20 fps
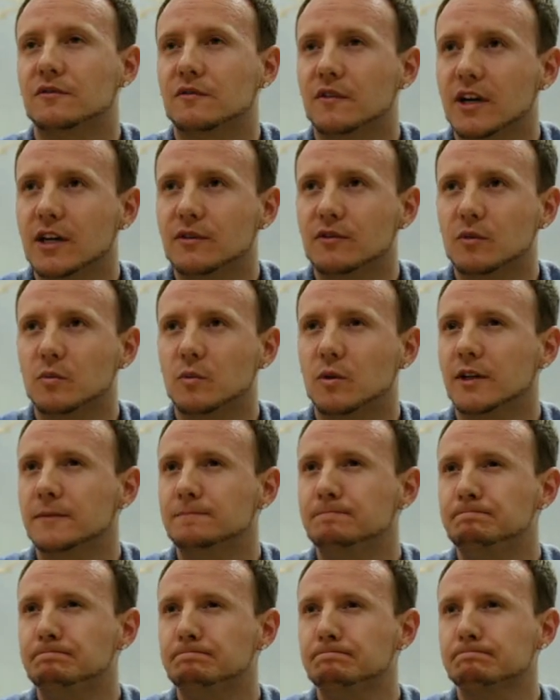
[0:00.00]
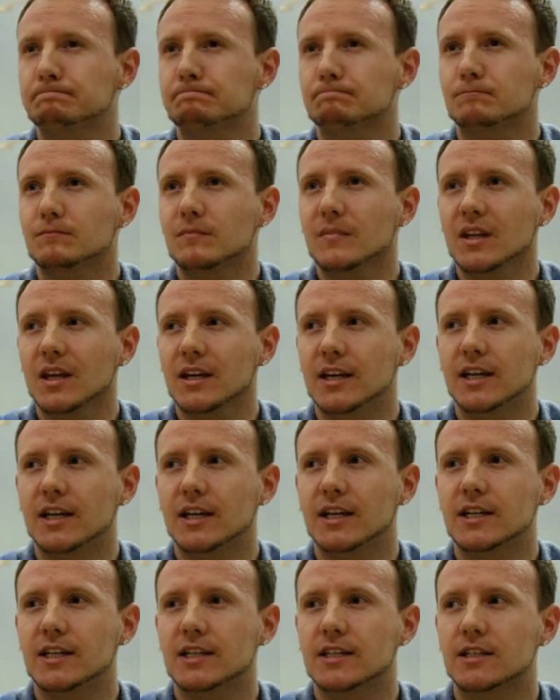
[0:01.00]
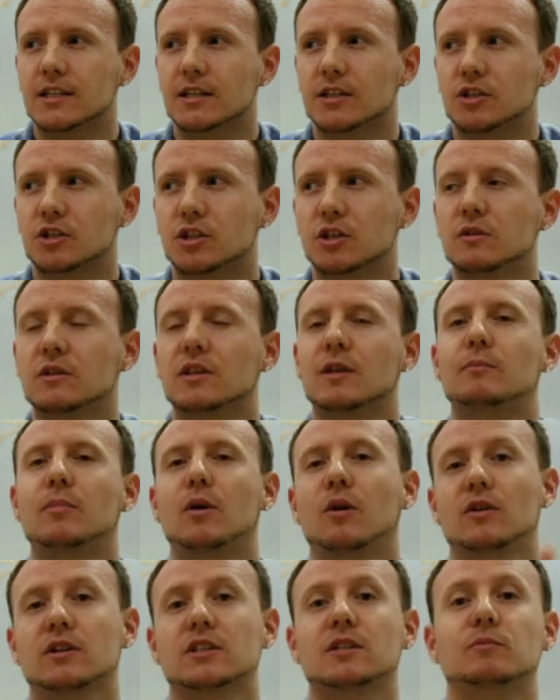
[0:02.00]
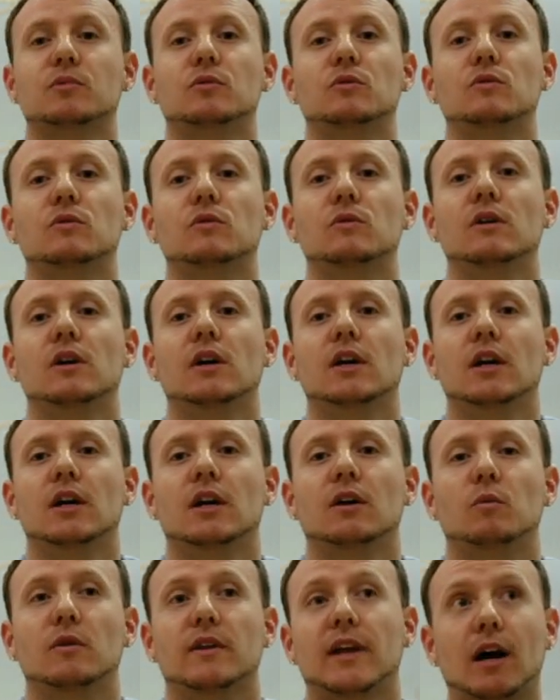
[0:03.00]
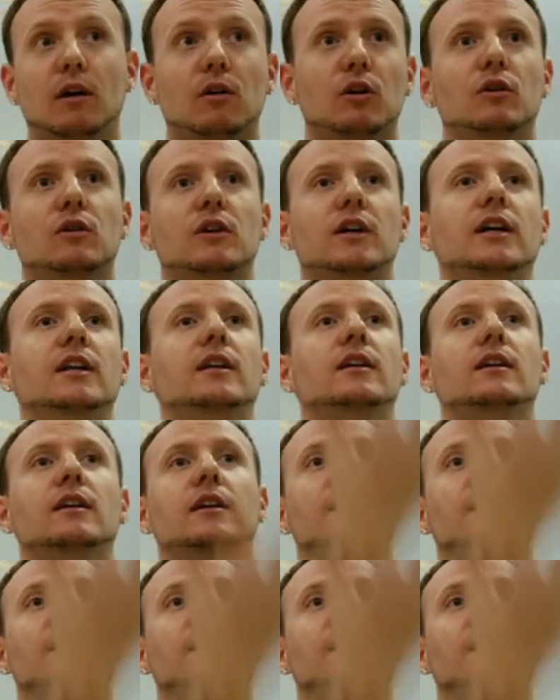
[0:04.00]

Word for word: favorite one, is shooting the basketball without looking